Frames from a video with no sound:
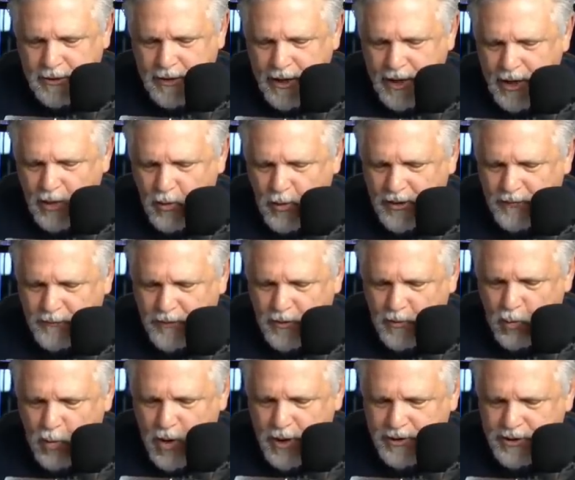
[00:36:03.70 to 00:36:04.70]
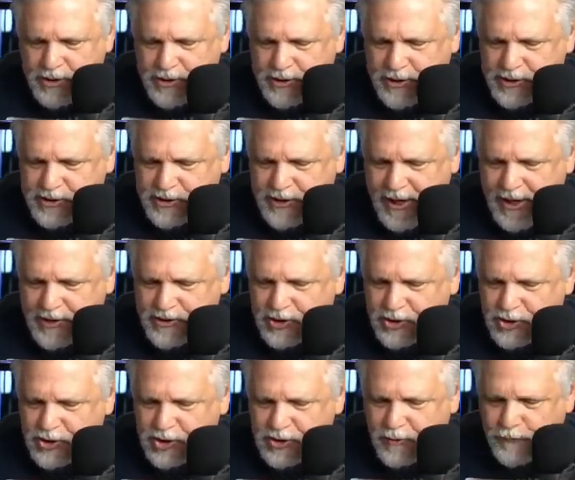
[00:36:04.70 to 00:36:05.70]
I went from 1 to 6 tanks
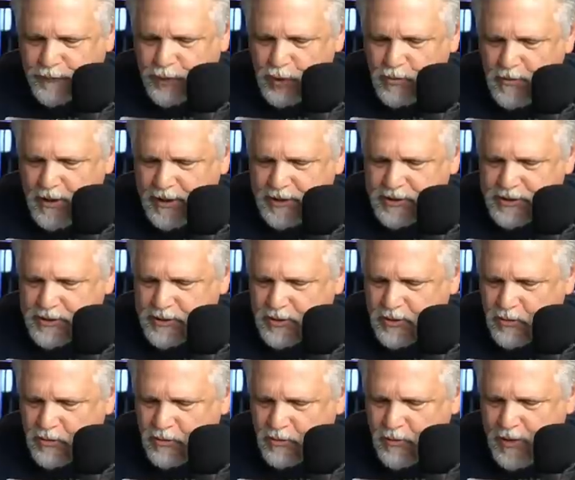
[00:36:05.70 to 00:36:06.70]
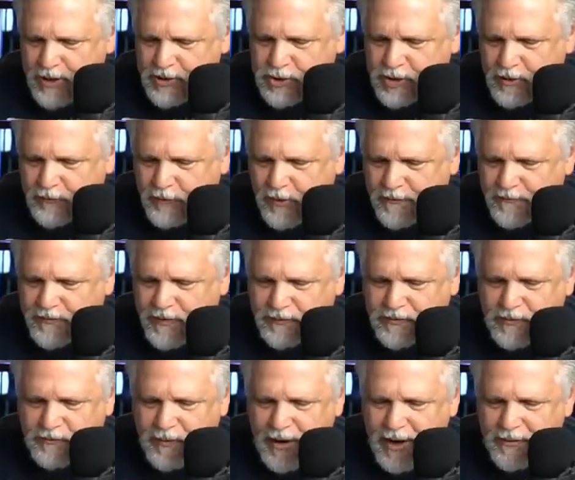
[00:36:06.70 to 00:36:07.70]
in just a few months, ranging from
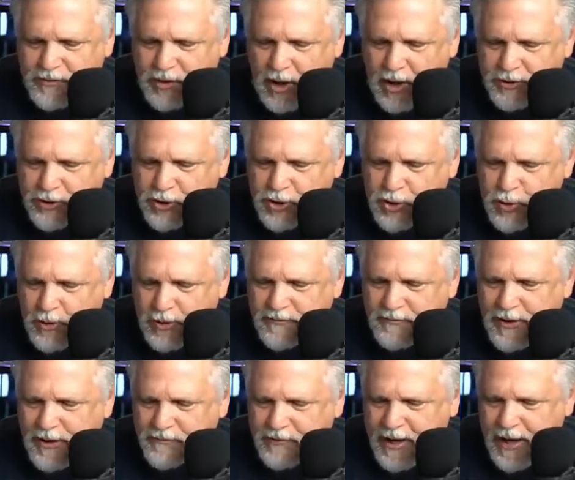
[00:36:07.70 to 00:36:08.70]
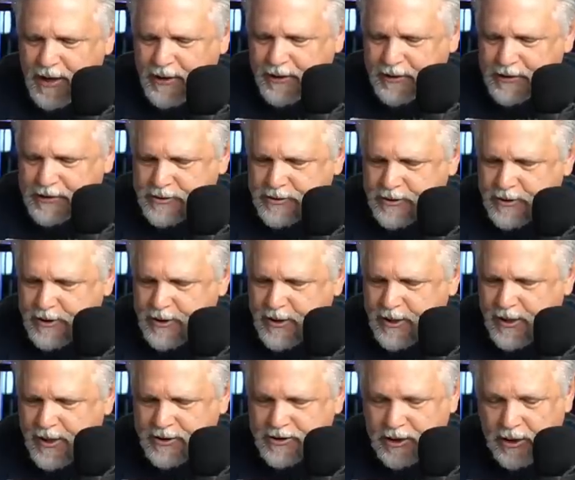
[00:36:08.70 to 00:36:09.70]
55 to 125 gallons.
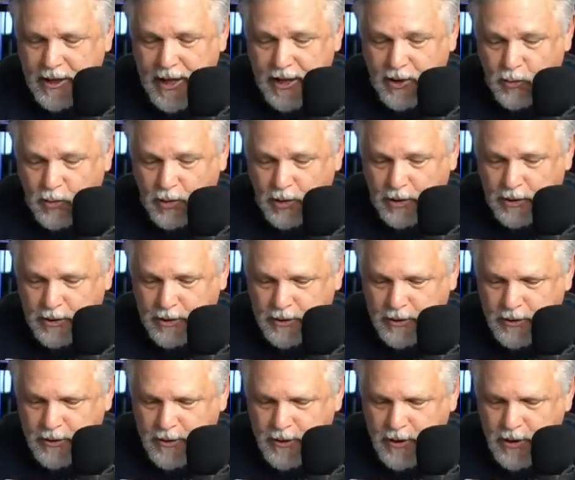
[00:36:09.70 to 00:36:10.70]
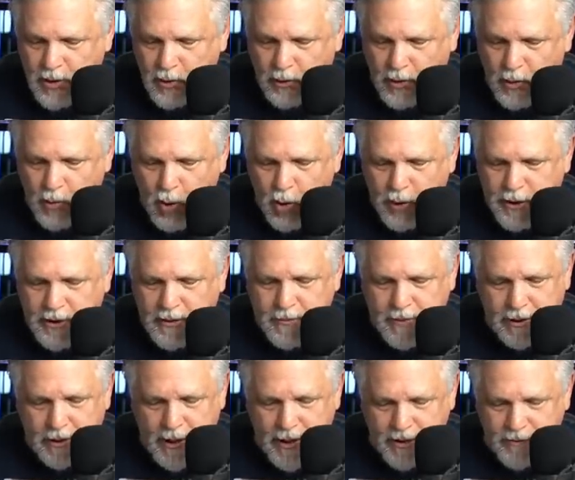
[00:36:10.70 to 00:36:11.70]
It's a lot of work. Rewarding,
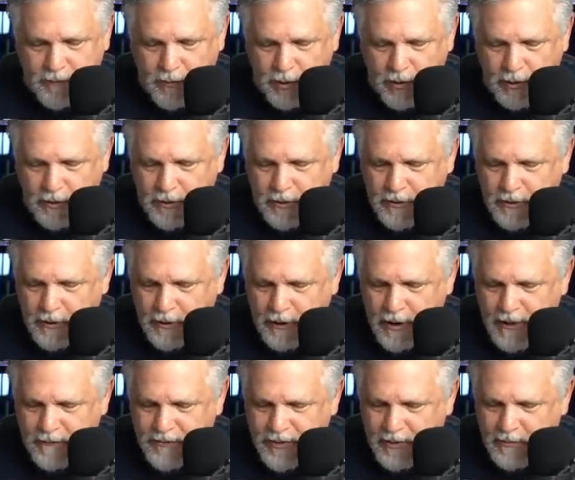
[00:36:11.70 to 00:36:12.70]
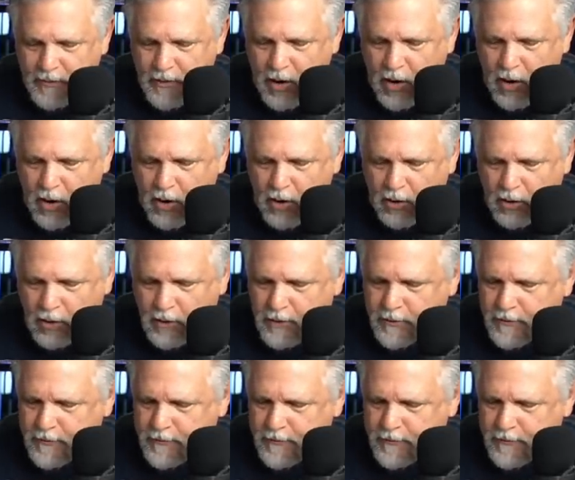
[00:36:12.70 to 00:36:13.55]
but a lot of work. Love them all.